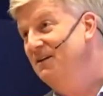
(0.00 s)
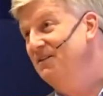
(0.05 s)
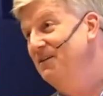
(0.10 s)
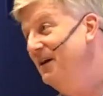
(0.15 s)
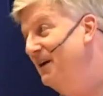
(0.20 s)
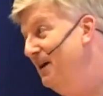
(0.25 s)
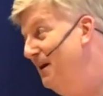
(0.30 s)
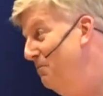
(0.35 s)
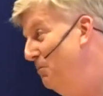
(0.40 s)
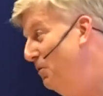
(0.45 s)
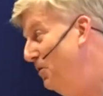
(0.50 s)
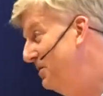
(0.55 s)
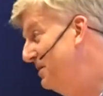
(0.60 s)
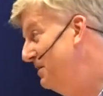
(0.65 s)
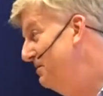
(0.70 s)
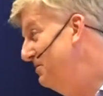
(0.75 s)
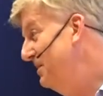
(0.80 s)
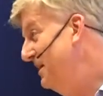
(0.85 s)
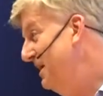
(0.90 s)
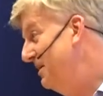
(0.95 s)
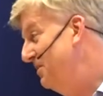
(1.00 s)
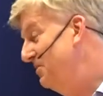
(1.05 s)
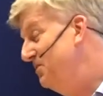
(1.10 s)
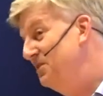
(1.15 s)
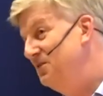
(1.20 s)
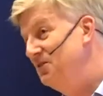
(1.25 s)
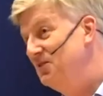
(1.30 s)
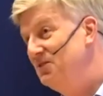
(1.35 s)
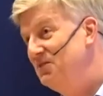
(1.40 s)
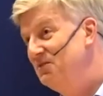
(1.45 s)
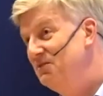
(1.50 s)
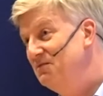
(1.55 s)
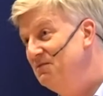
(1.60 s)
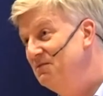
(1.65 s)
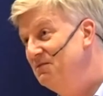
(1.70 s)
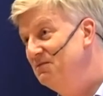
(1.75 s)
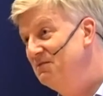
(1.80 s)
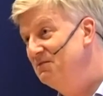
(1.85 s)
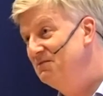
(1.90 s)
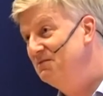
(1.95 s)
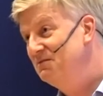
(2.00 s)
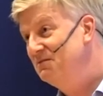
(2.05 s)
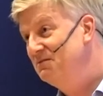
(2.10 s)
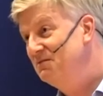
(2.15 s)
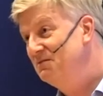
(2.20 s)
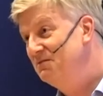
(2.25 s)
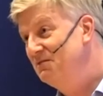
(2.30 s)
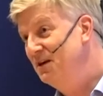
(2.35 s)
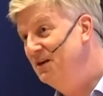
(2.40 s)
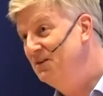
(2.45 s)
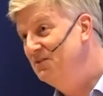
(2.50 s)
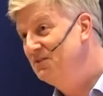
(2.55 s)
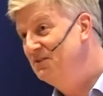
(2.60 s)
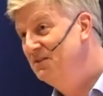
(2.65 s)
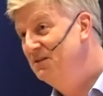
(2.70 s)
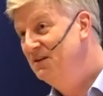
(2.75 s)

there are more deviations, right?